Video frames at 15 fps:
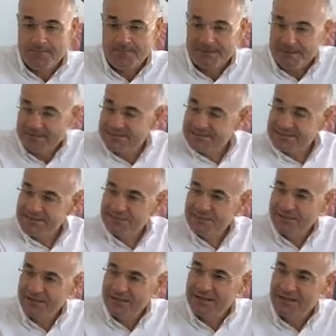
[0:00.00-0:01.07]
But at the same
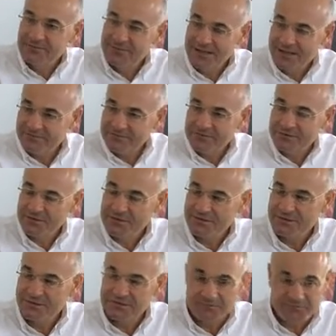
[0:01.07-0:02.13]
time, they have to
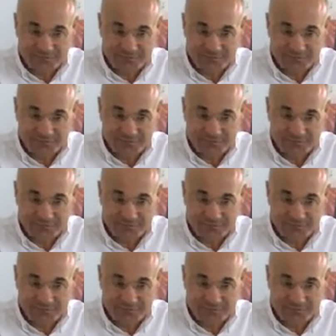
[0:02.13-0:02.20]
think that